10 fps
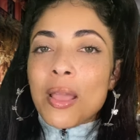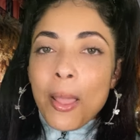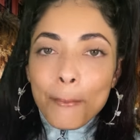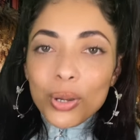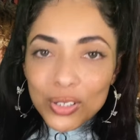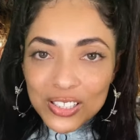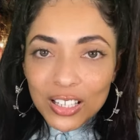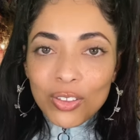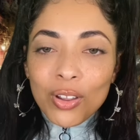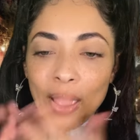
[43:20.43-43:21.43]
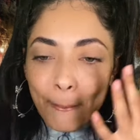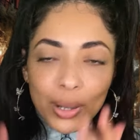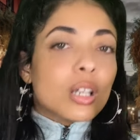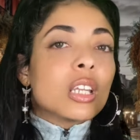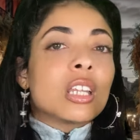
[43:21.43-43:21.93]
and put it together and
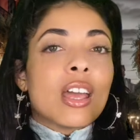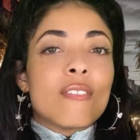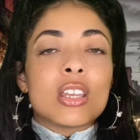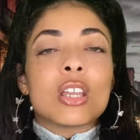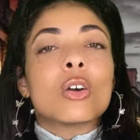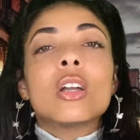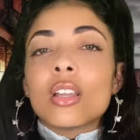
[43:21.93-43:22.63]
put it in that video.